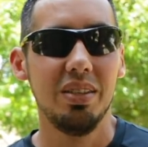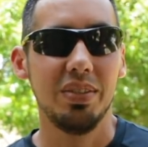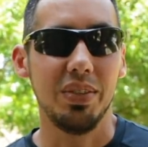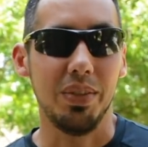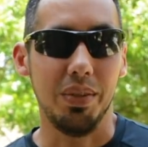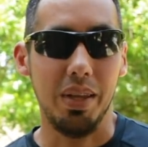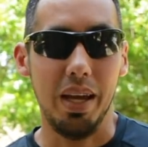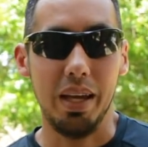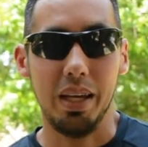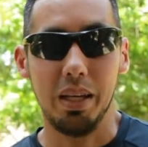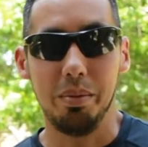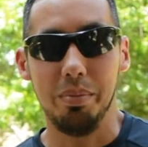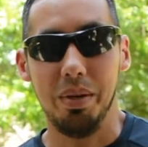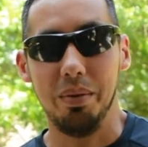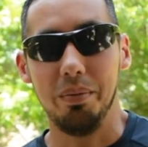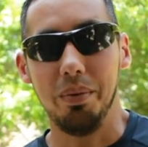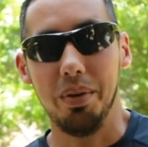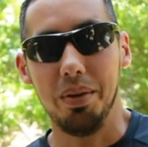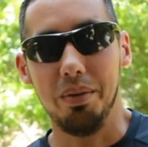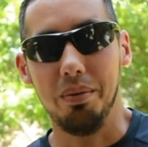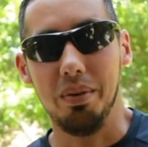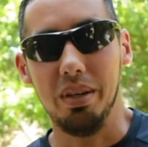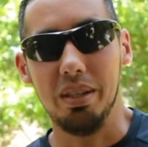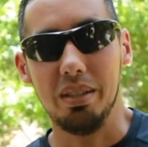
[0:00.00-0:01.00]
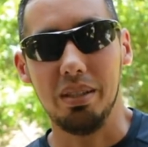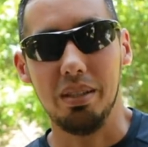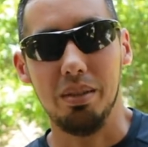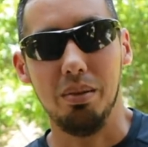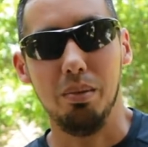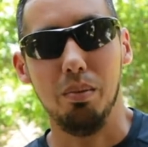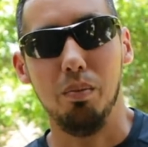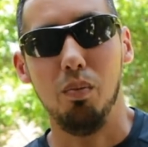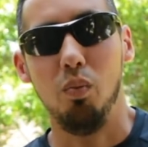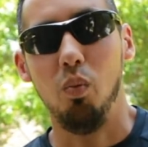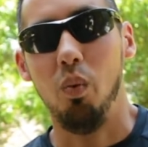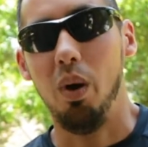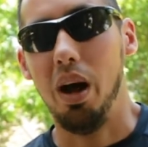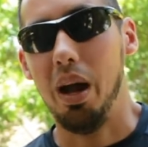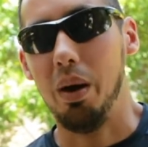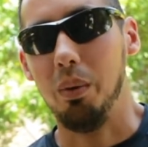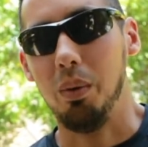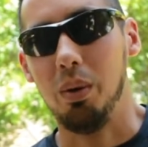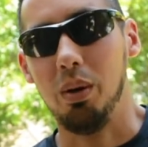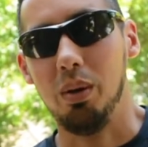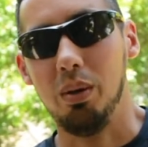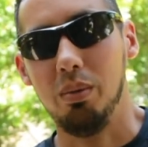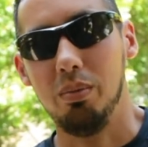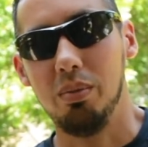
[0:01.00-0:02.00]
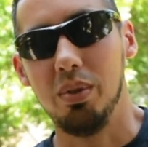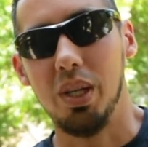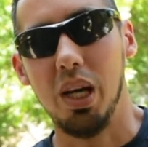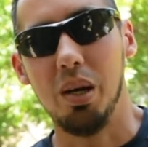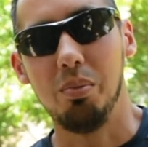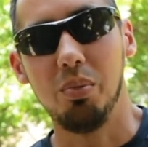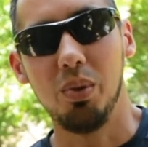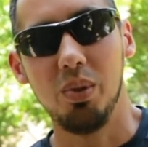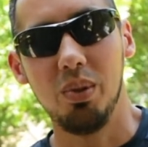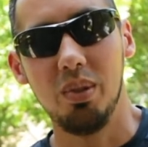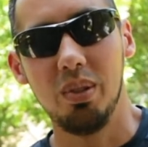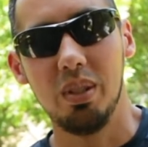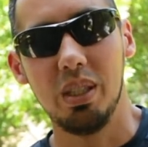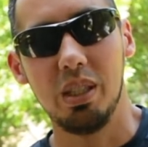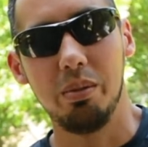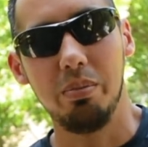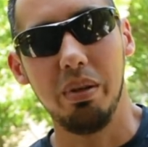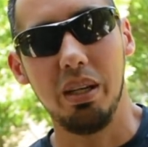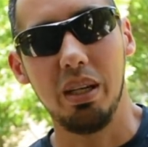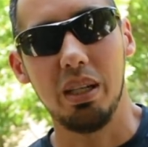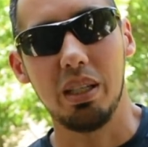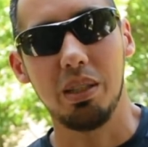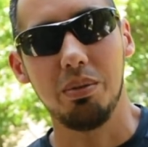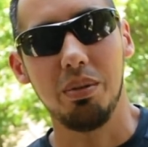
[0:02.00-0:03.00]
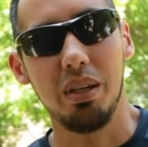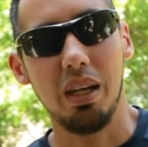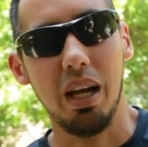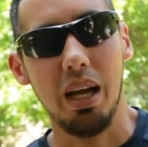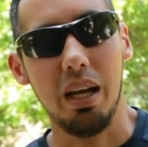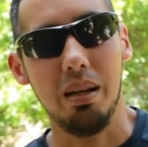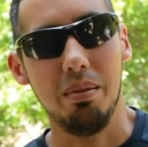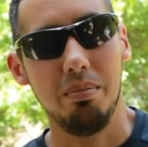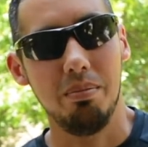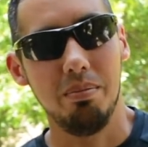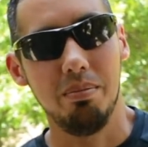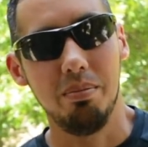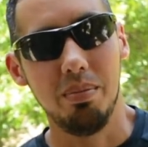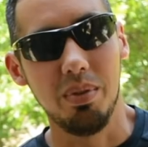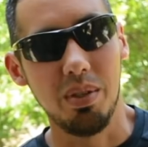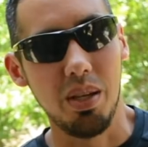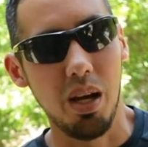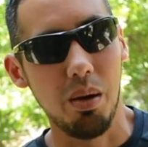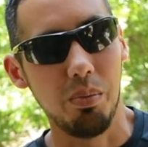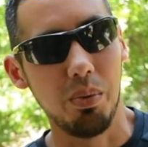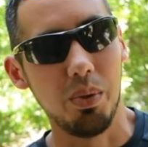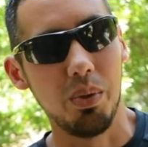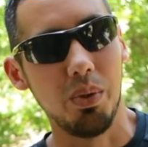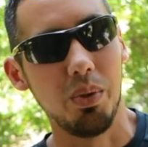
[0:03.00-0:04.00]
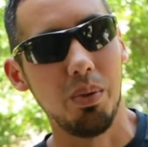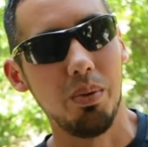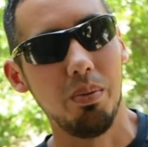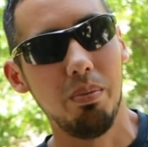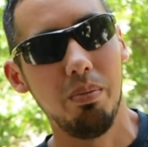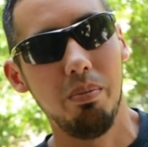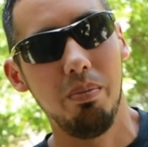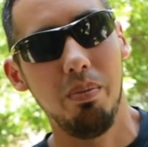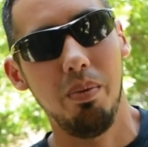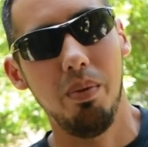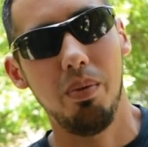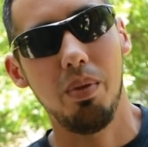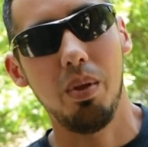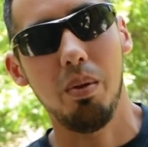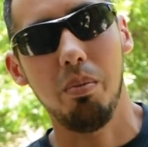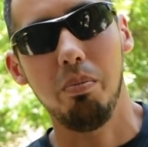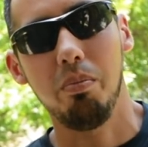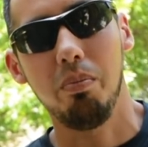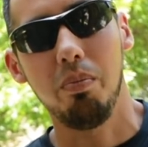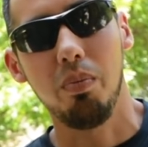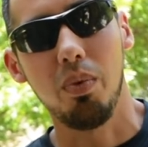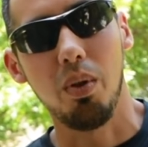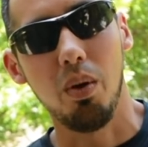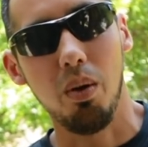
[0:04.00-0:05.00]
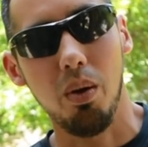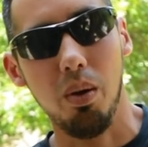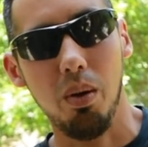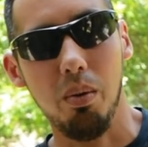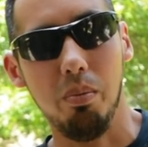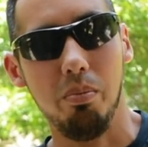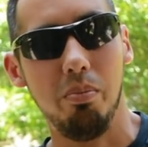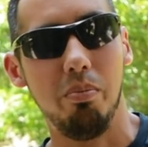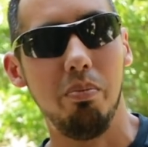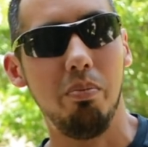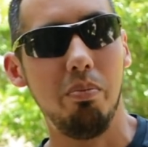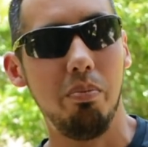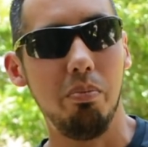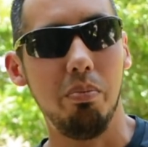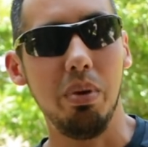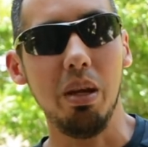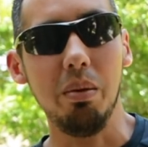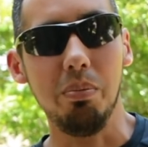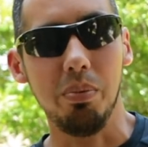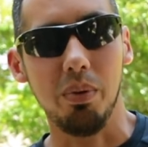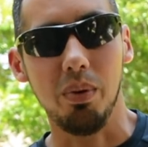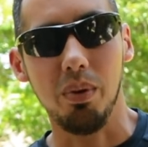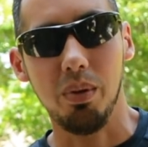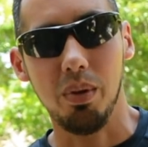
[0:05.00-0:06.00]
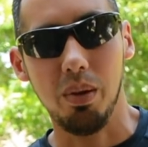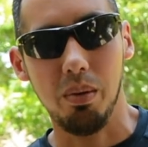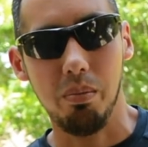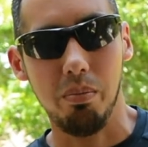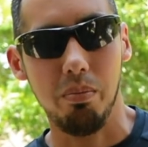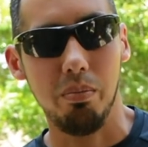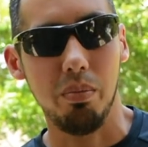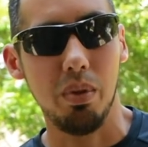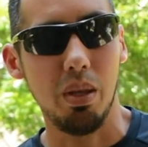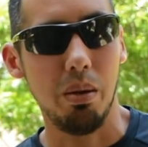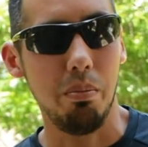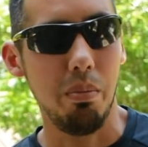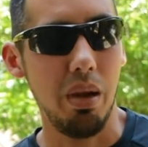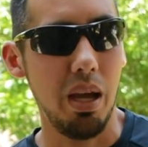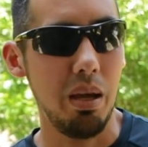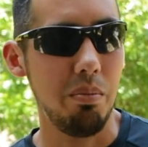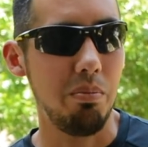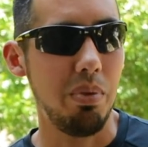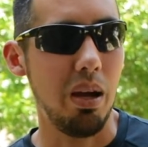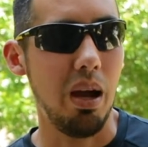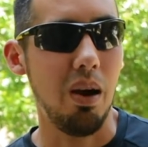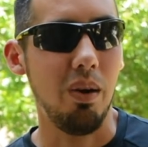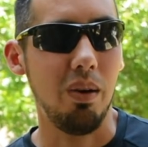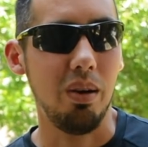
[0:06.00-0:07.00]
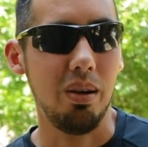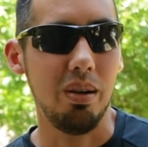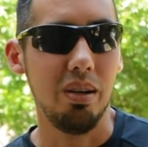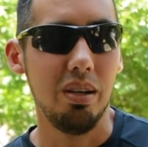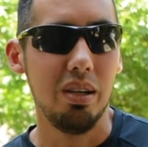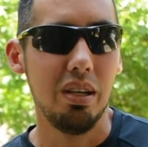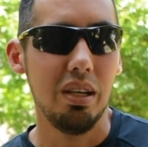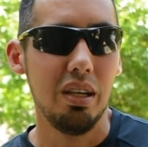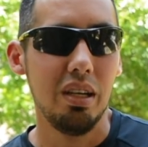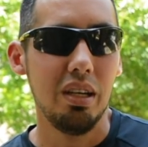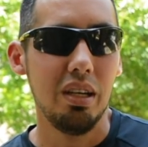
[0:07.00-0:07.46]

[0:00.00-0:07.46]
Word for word: So that could be one reason why we're double is because we got double the the people, the the manpower,